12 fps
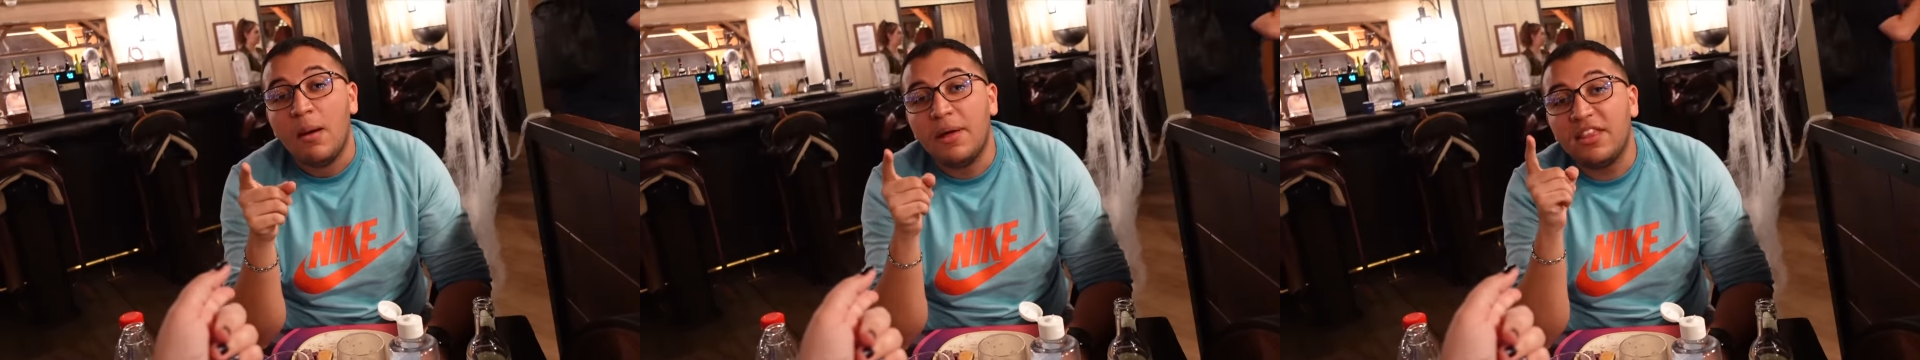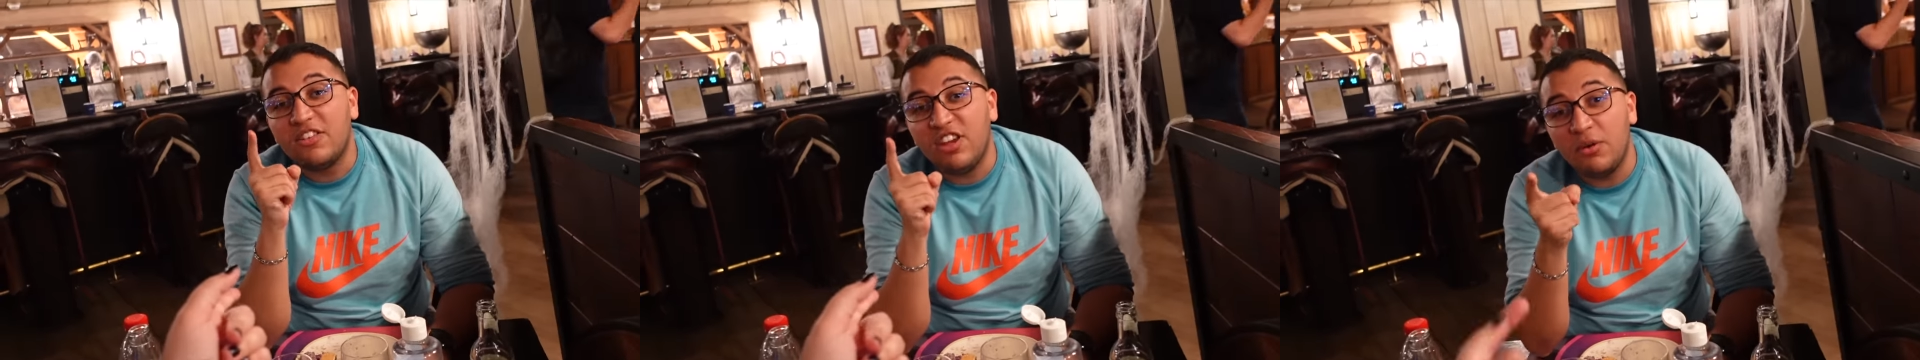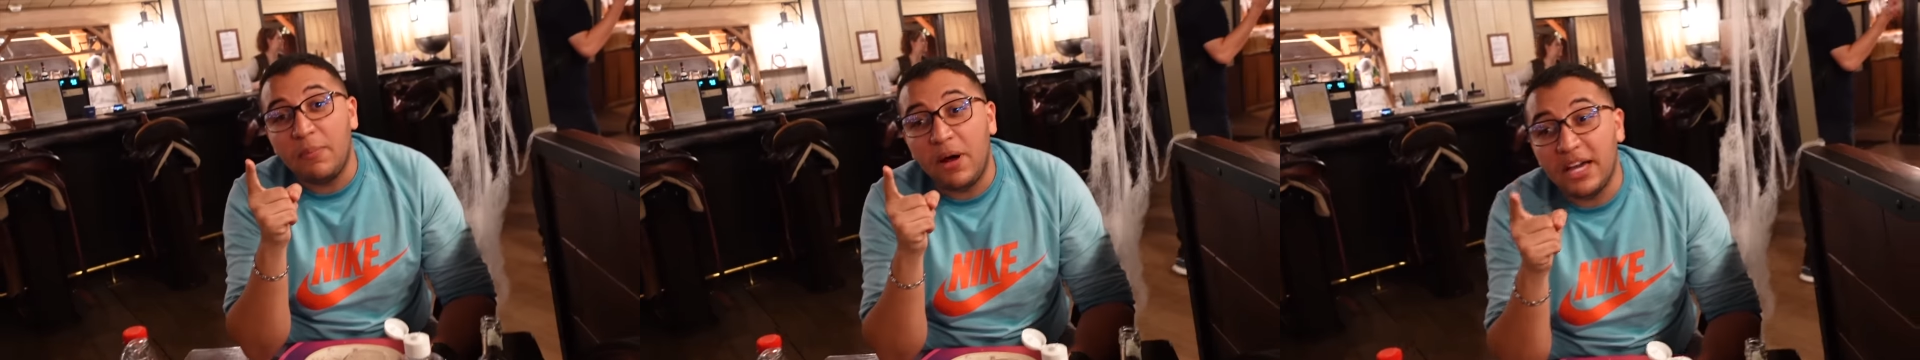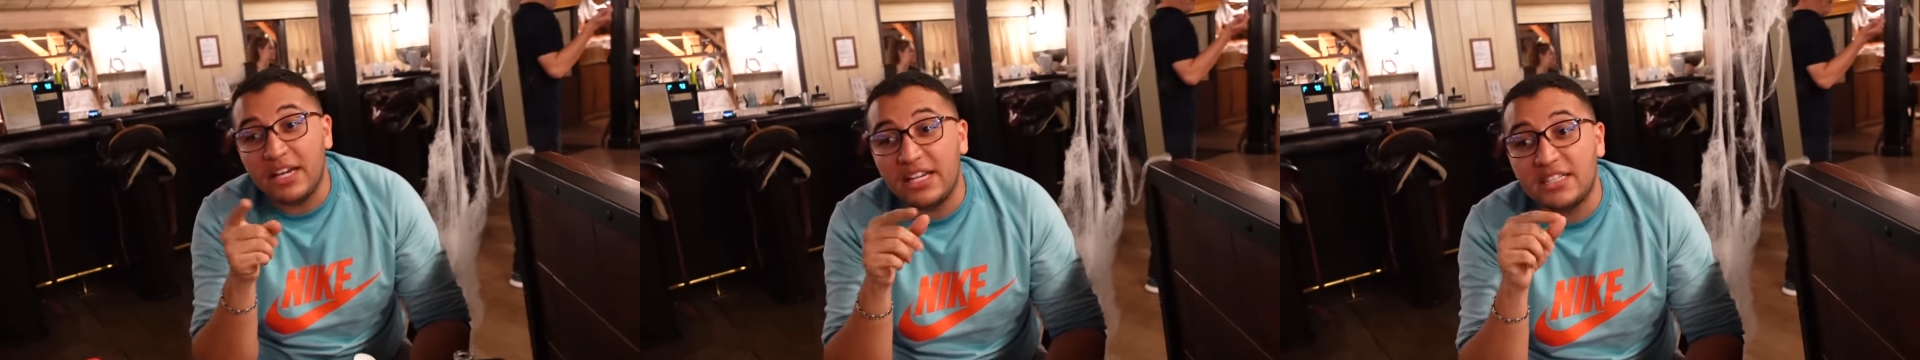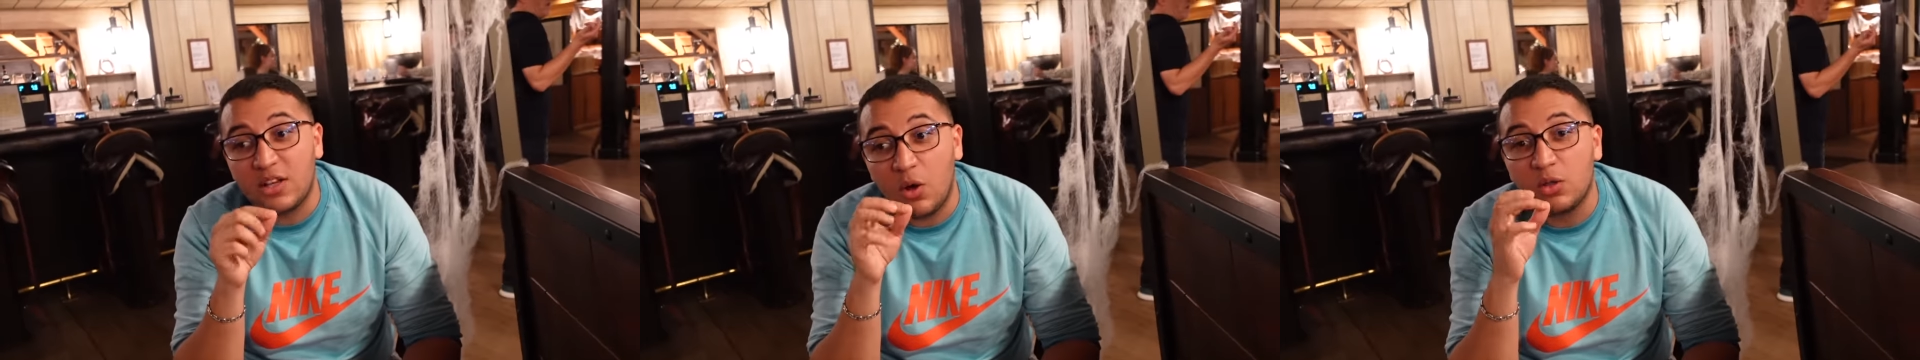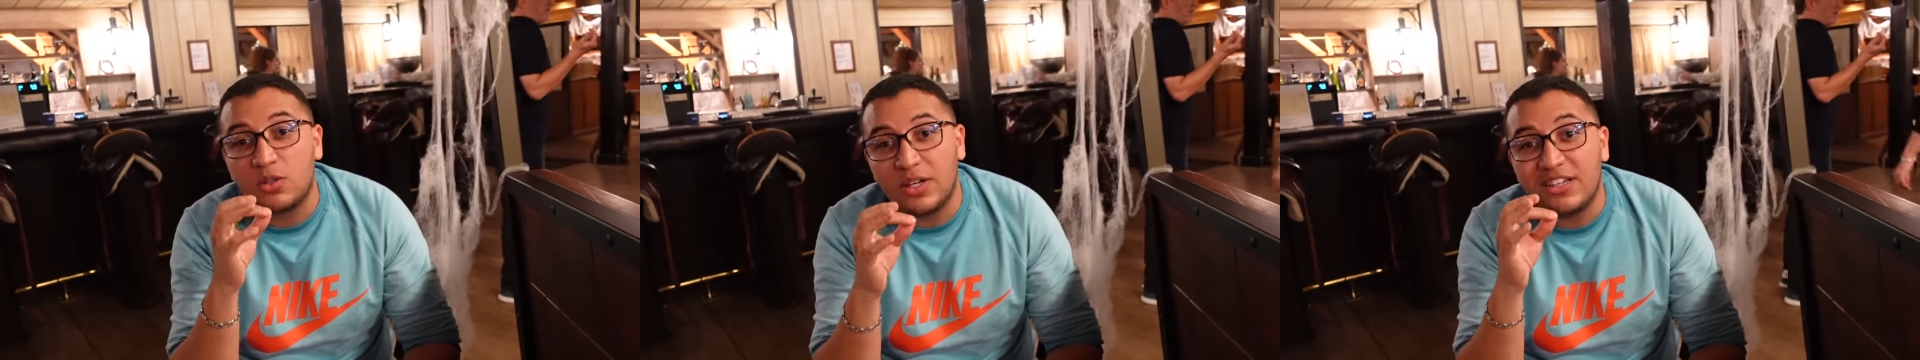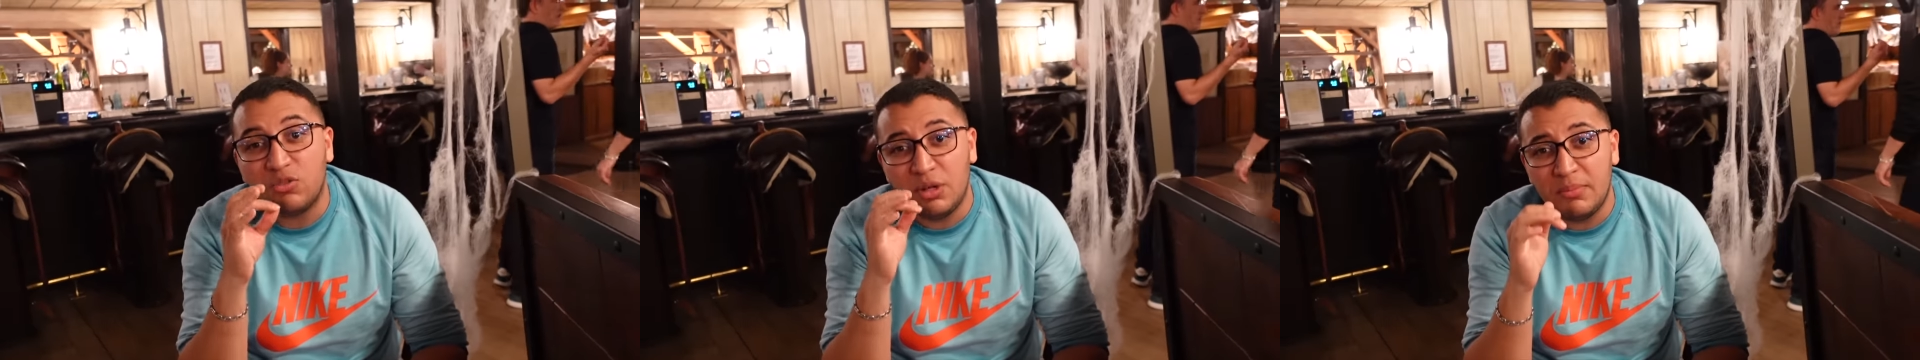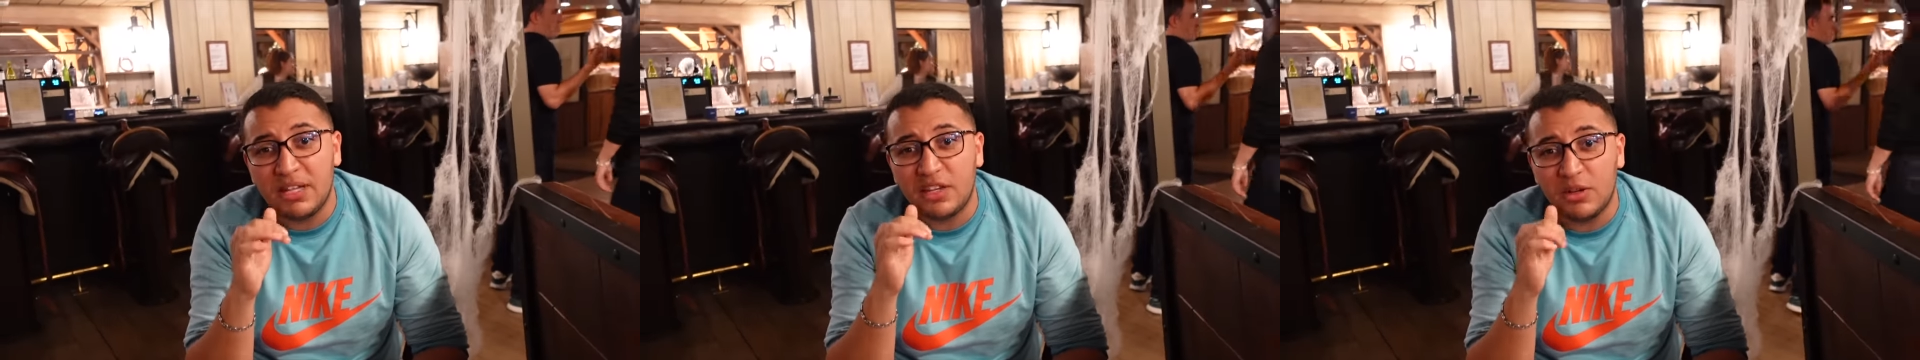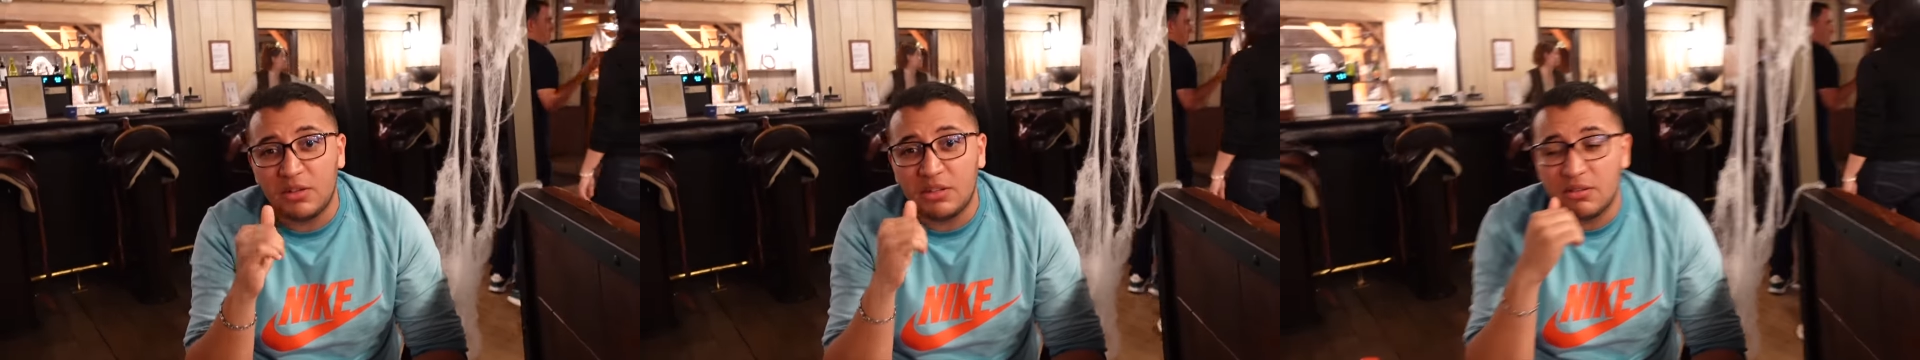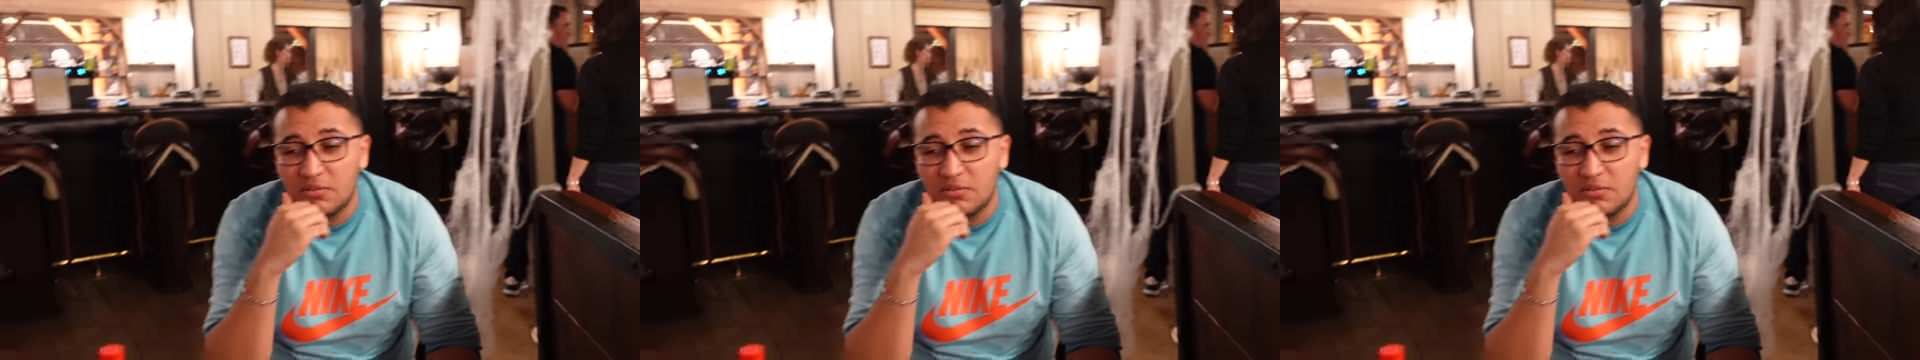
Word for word: The cherry it. pie is also extremely good.